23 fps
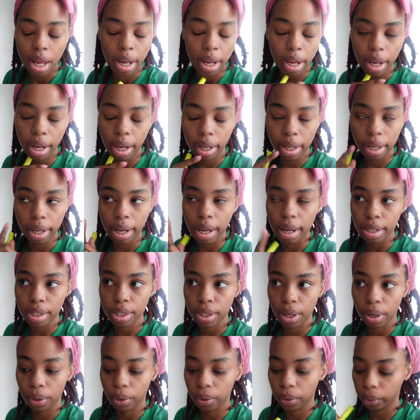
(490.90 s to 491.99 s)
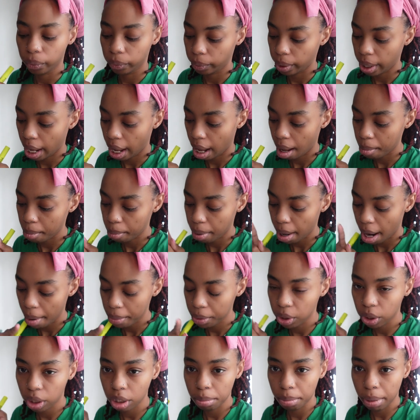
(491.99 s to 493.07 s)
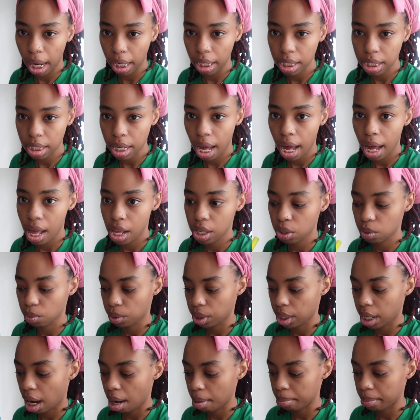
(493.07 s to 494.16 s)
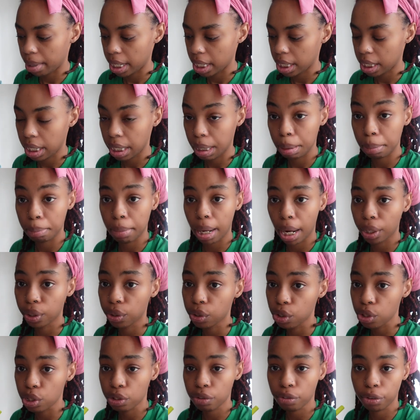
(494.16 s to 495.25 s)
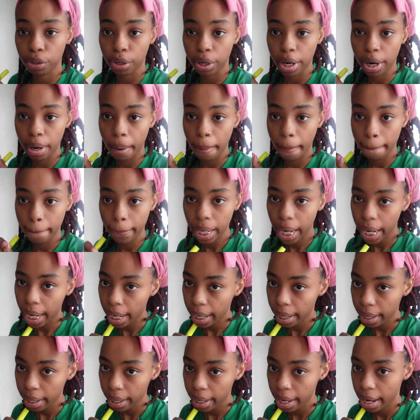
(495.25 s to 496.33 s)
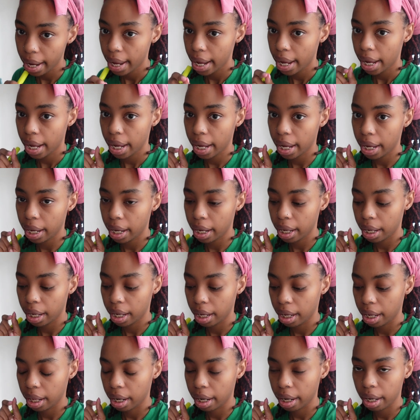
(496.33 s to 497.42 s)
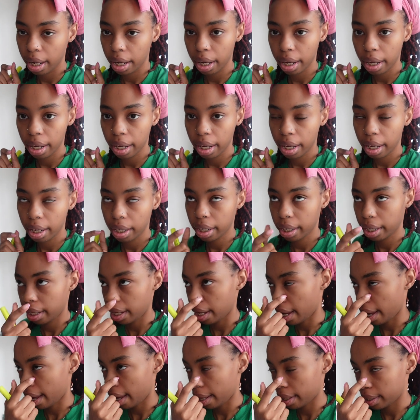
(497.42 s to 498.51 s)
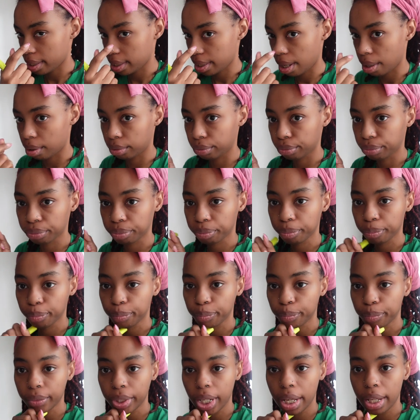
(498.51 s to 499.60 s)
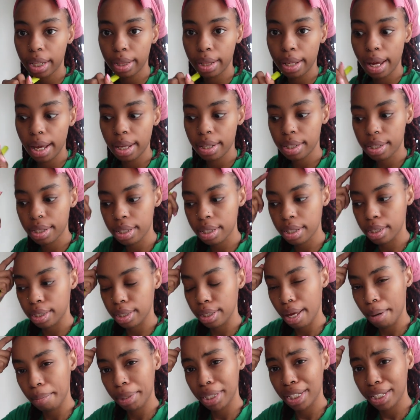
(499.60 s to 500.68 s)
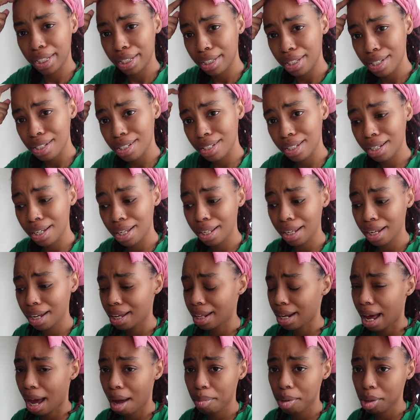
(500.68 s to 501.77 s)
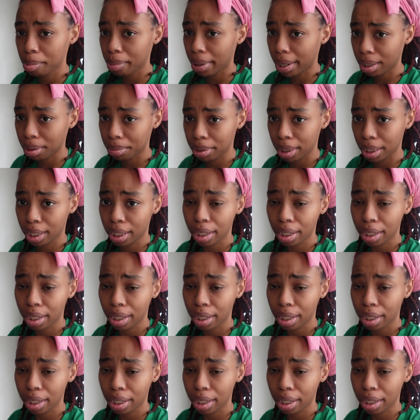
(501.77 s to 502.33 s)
And yeah, so I'm probably gonna monetize when I'm making my goals for May. And yeah, so let's let me get this done, and I'll pick back up the